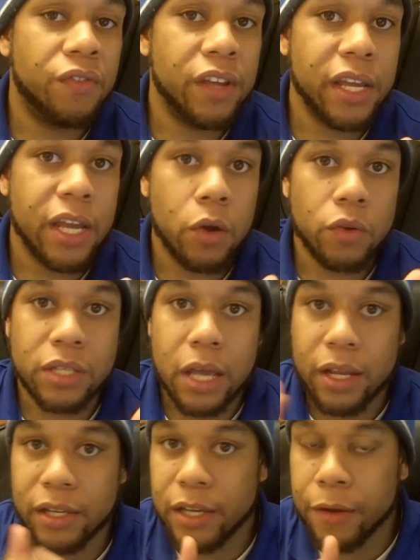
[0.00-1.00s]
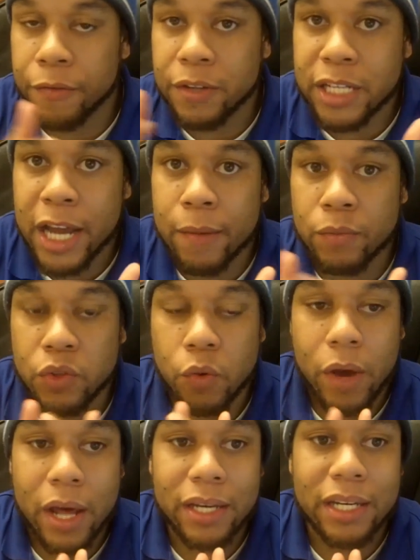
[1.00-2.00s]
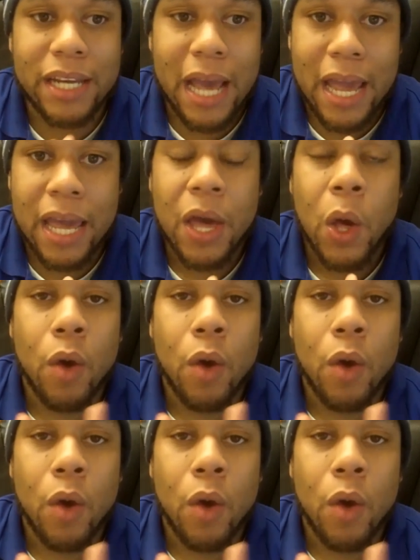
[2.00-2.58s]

videos at different times throughout the day,